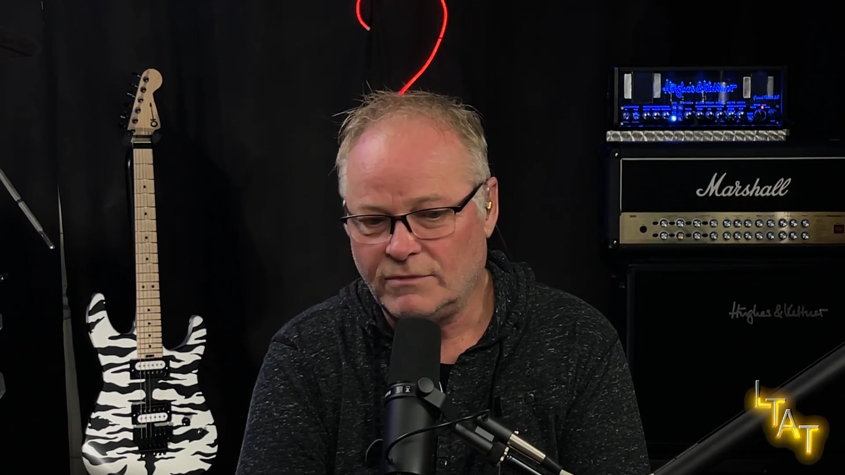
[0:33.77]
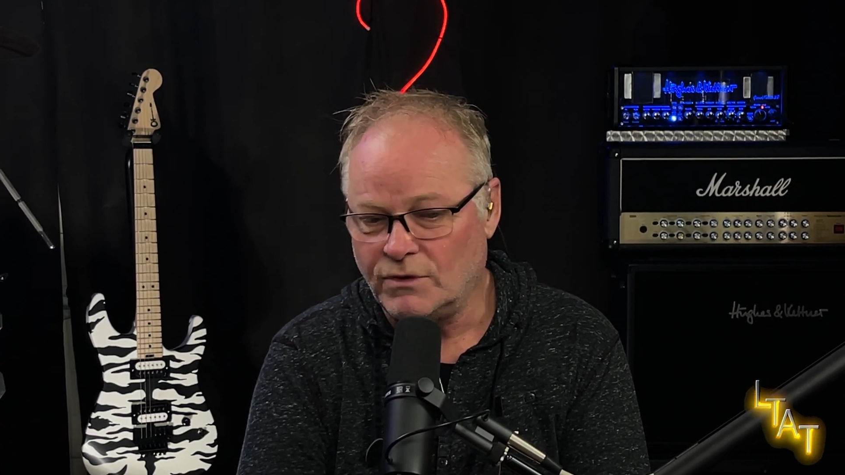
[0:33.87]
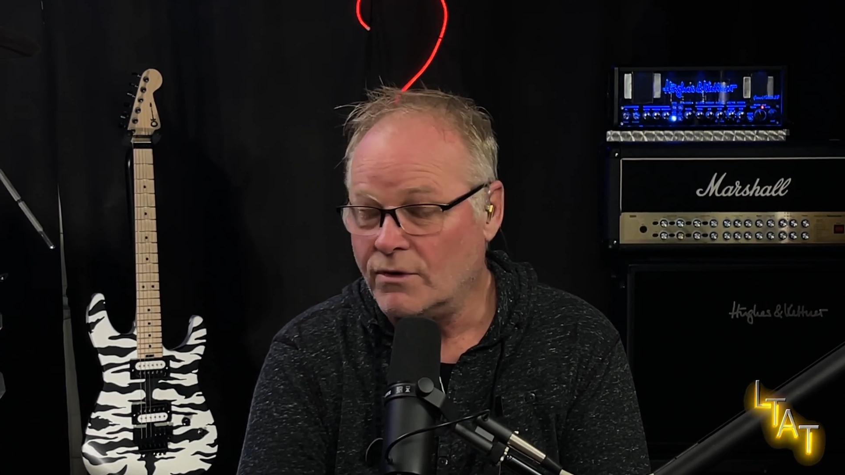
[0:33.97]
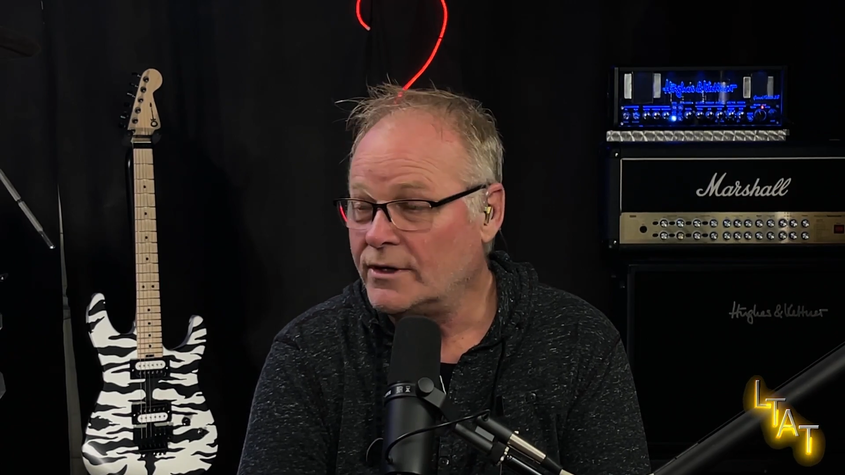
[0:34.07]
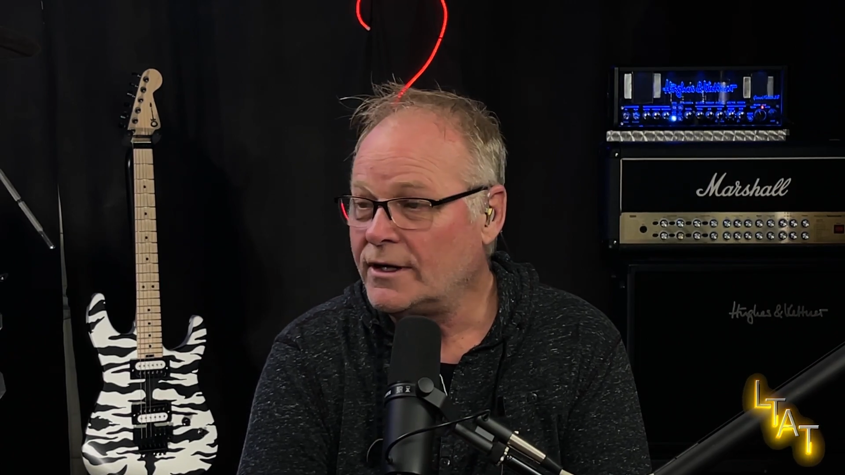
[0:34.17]

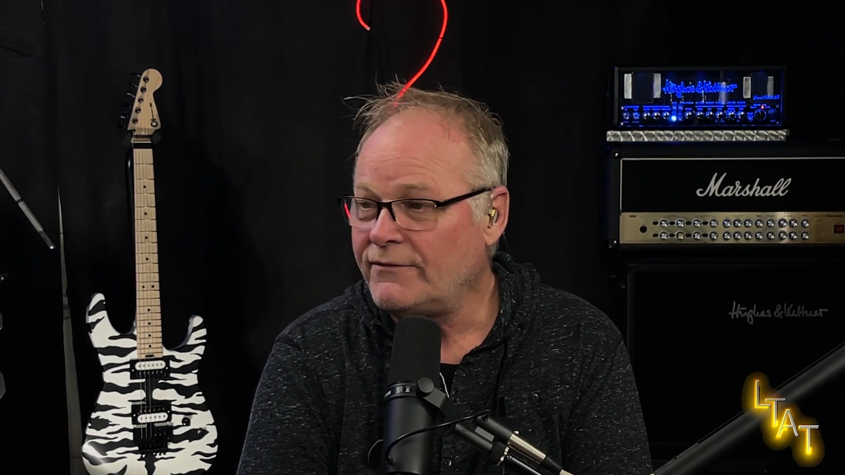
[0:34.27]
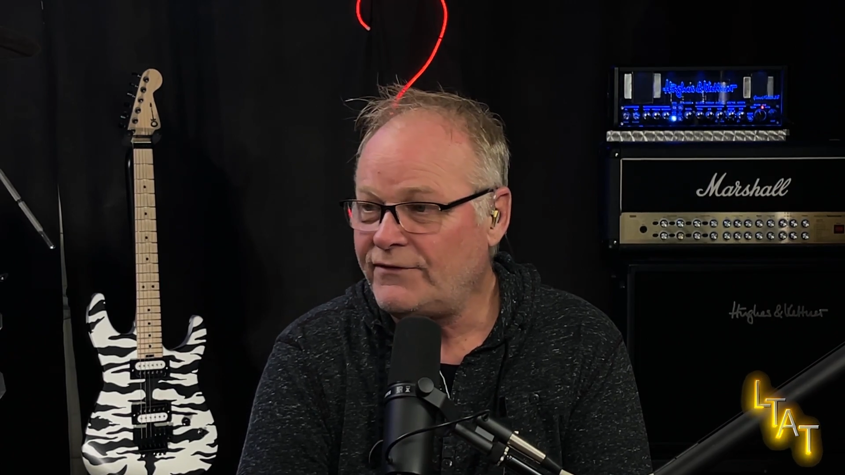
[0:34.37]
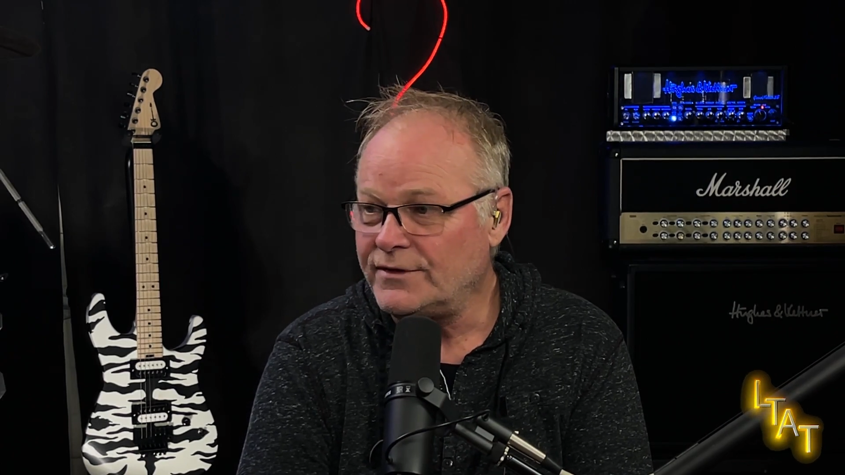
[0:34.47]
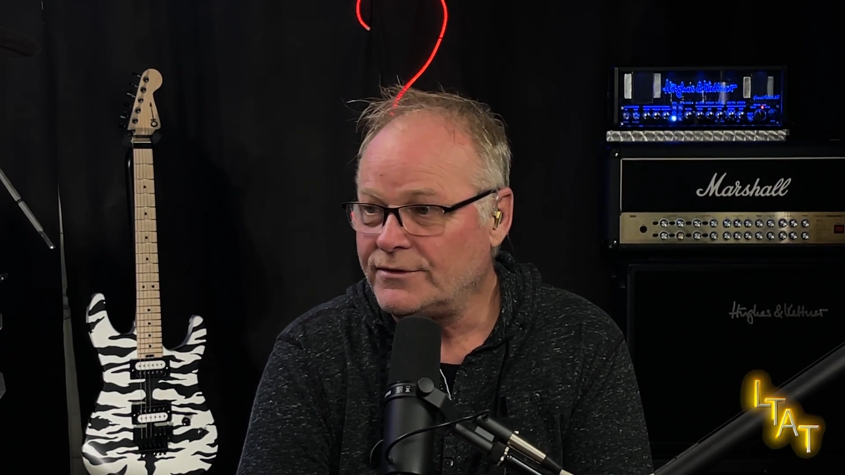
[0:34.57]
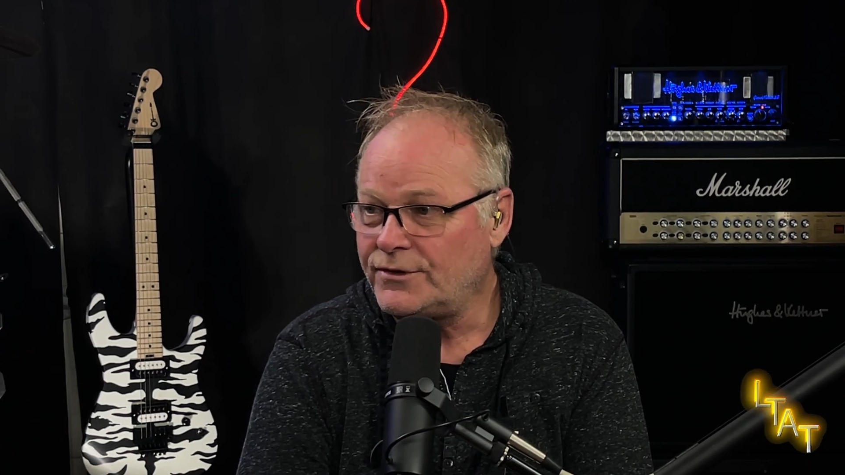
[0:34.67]
going on a
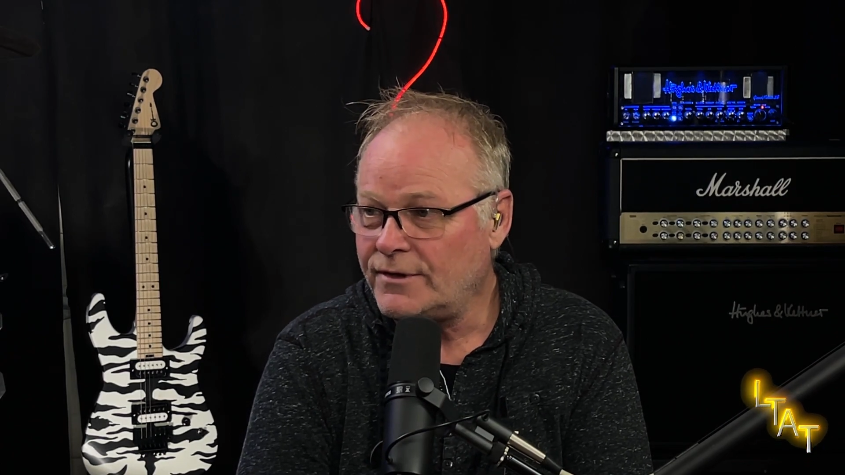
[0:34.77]
field